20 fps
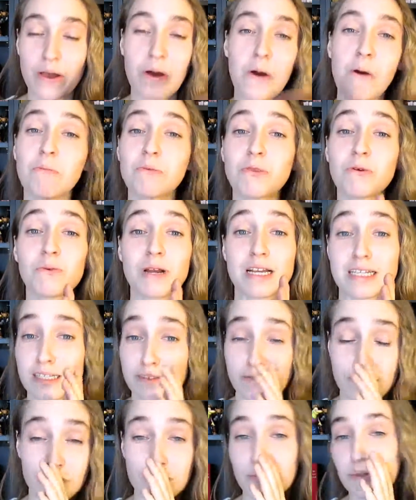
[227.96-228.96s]
Hope the rest
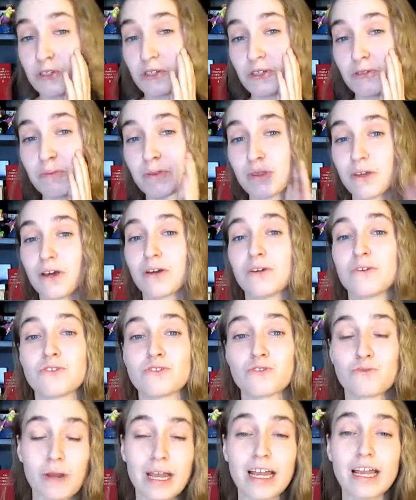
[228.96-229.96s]
of your BookTubeathon
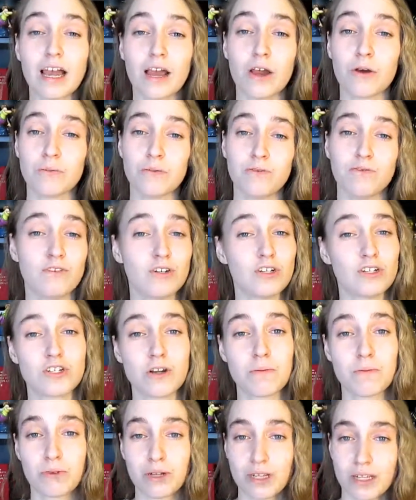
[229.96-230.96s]
goes great. I hope you finish
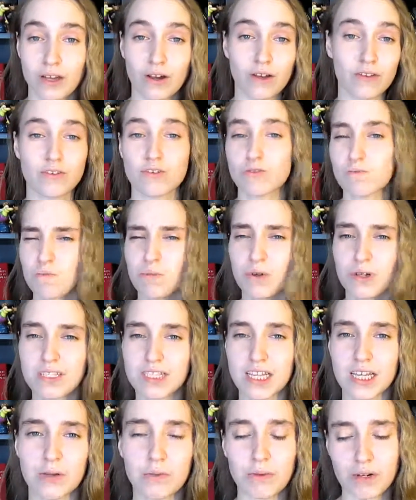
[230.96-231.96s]
up reading all those books
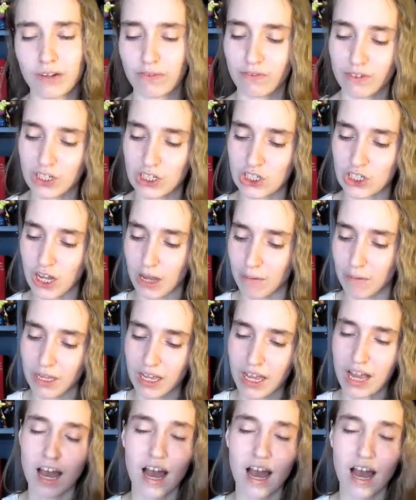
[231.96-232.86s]
that you wanted to finish up.